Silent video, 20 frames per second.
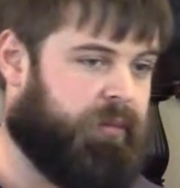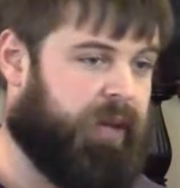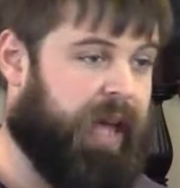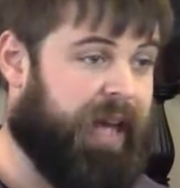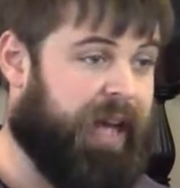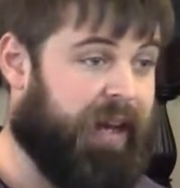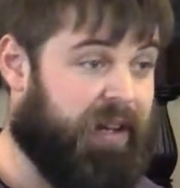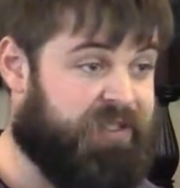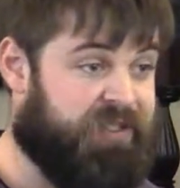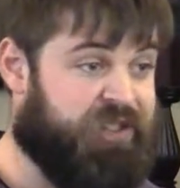
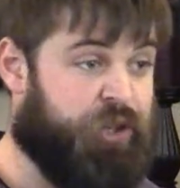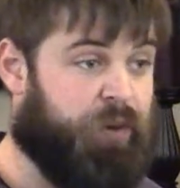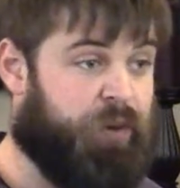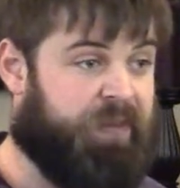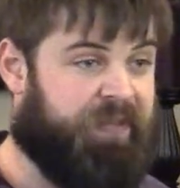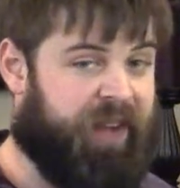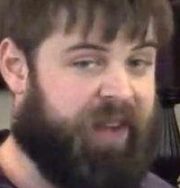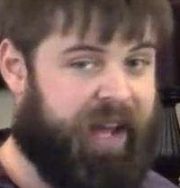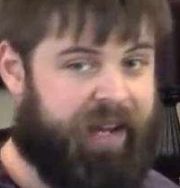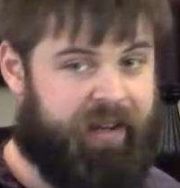And as you
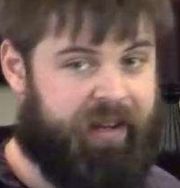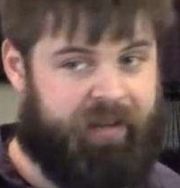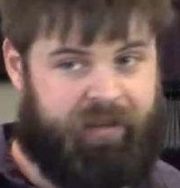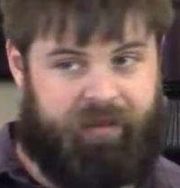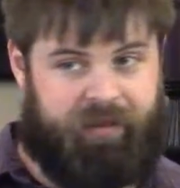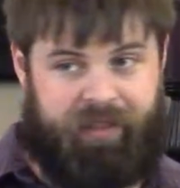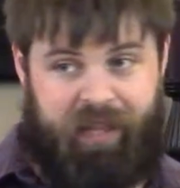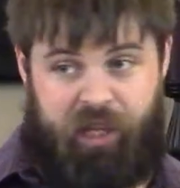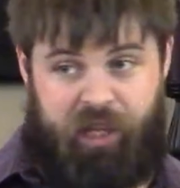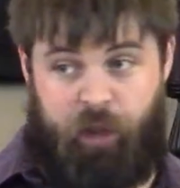find
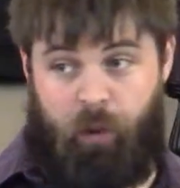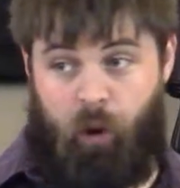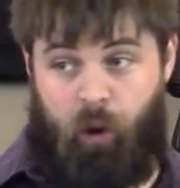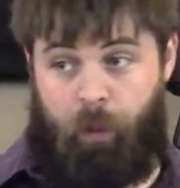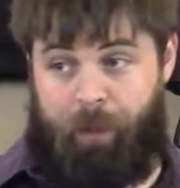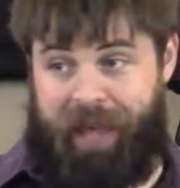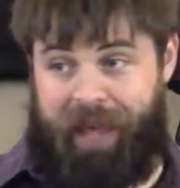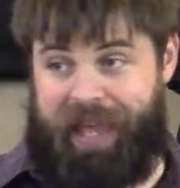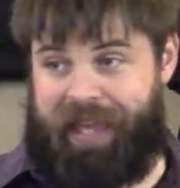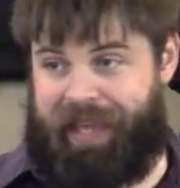that you
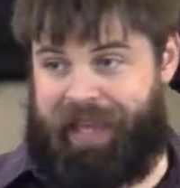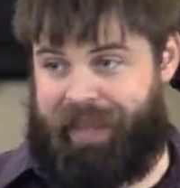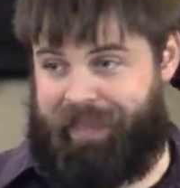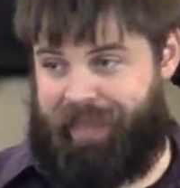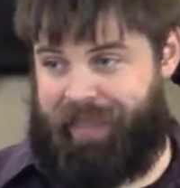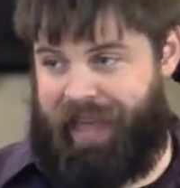obey in